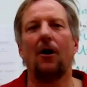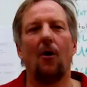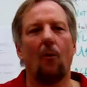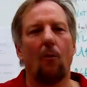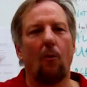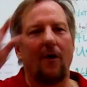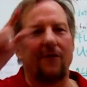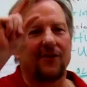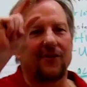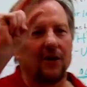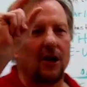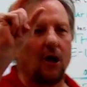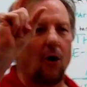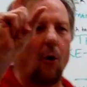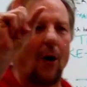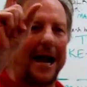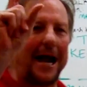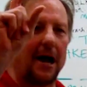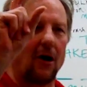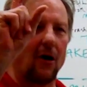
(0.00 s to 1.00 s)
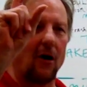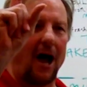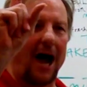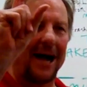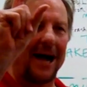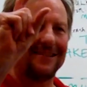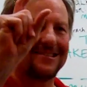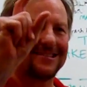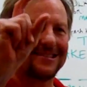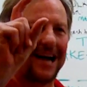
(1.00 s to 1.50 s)
was the little
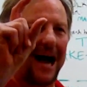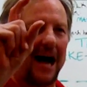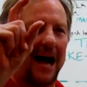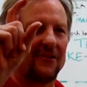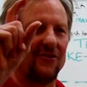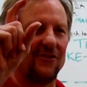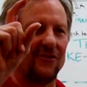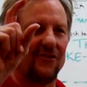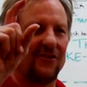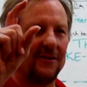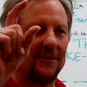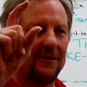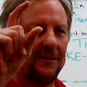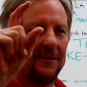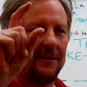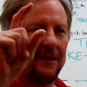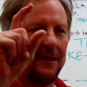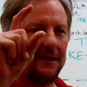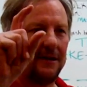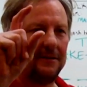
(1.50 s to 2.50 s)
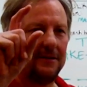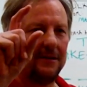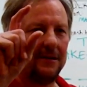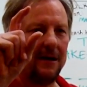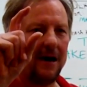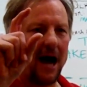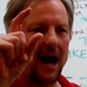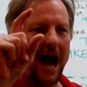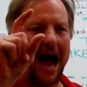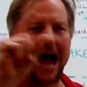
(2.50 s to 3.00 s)
airline scotches.
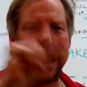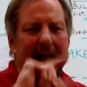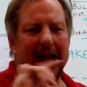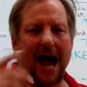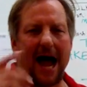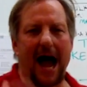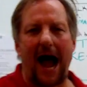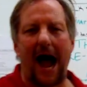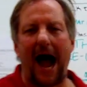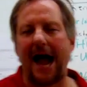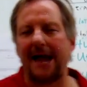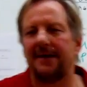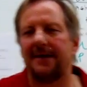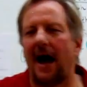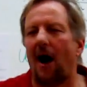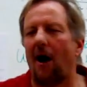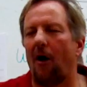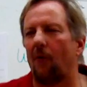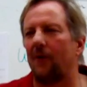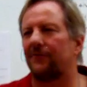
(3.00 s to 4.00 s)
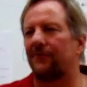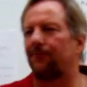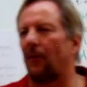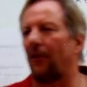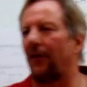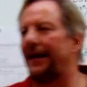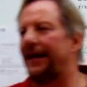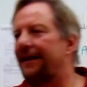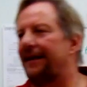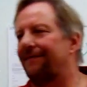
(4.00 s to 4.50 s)
I always
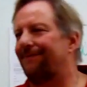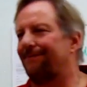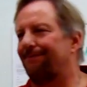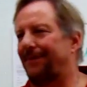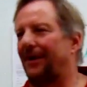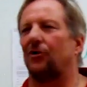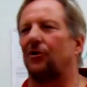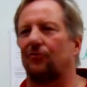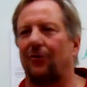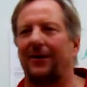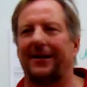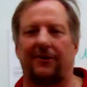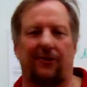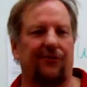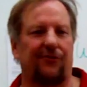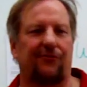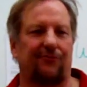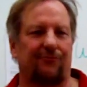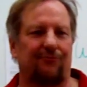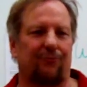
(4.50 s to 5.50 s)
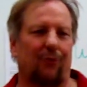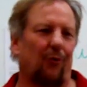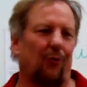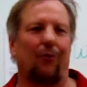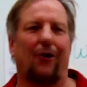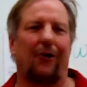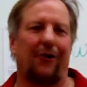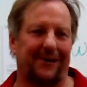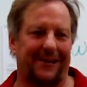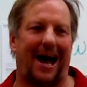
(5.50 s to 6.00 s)
believe beer drinkers were
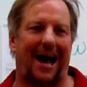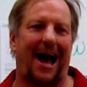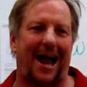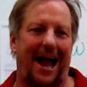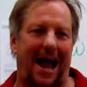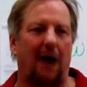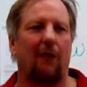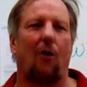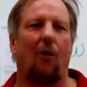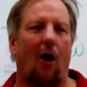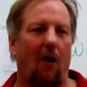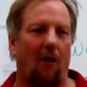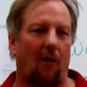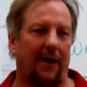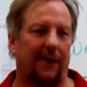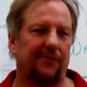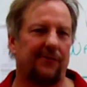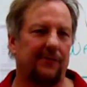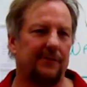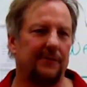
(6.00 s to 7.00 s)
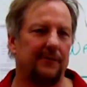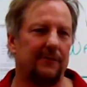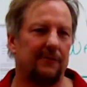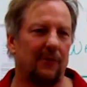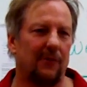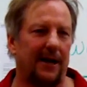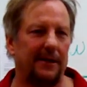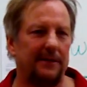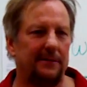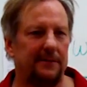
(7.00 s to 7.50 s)
really not alcoholics,
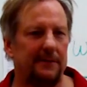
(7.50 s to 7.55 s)
right?